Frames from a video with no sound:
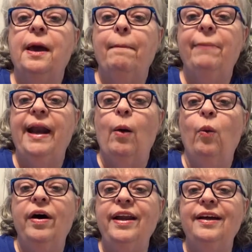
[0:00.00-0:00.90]
But I
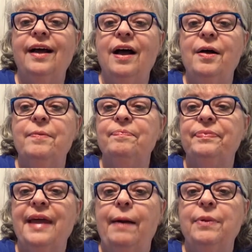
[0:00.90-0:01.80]
want to, I'm
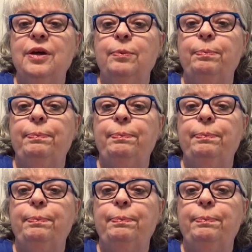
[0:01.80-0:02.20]
going to